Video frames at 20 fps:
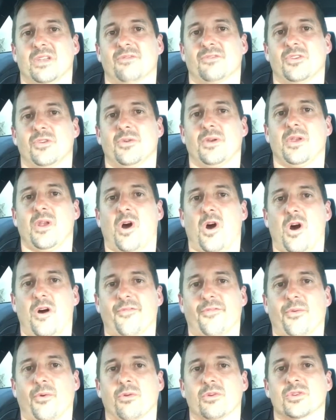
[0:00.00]
of doing
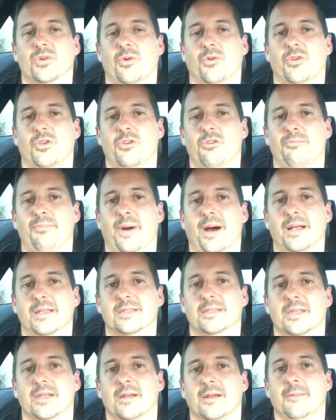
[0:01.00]
offers or
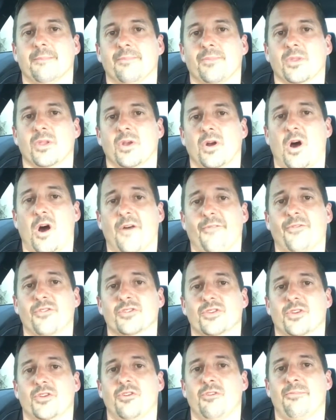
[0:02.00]
coupons. Offers
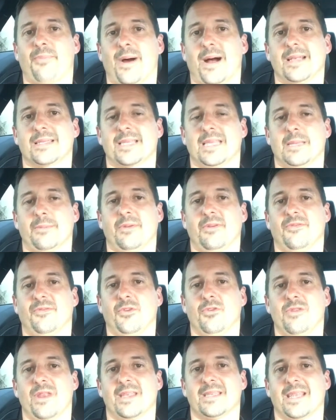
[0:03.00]
or coupons need to be
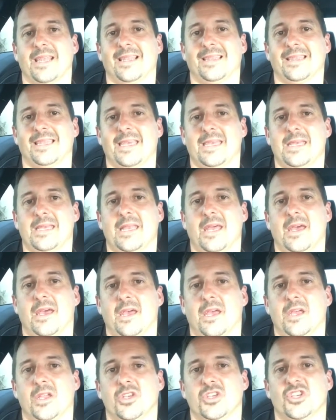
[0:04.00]
viewed as a lead
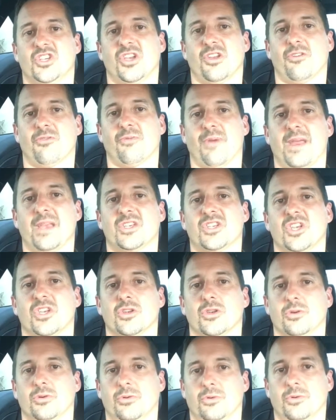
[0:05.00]
generation
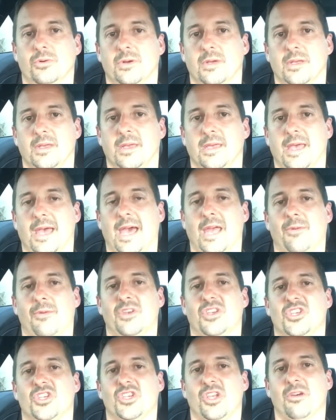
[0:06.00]
tool. How do we
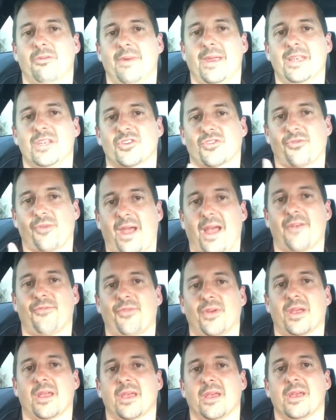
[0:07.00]
generate
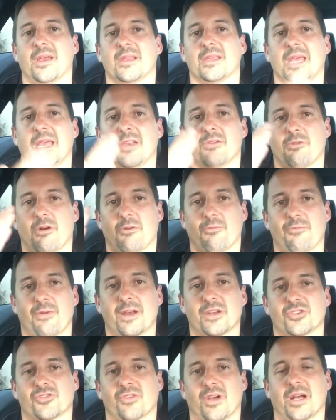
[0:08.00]
traffic into our
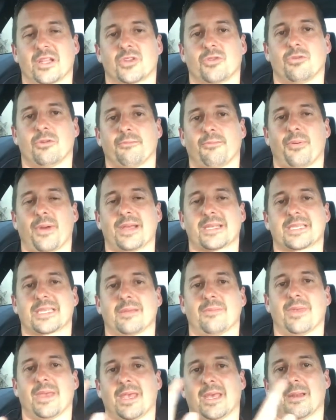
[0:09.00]
restaurant to impress
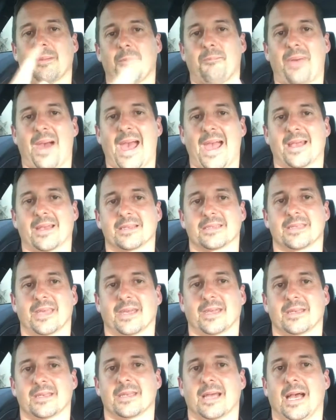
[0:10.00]
them to get them back a
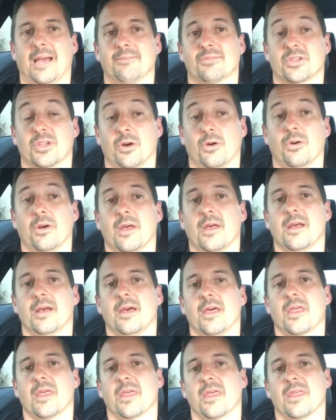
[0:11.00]
second time? So
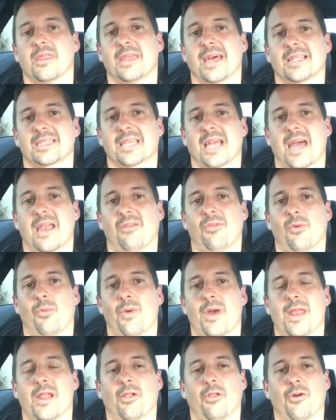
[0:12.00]
that's kind of the
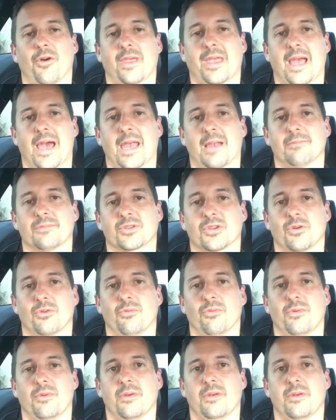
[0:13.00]
way to look at them. So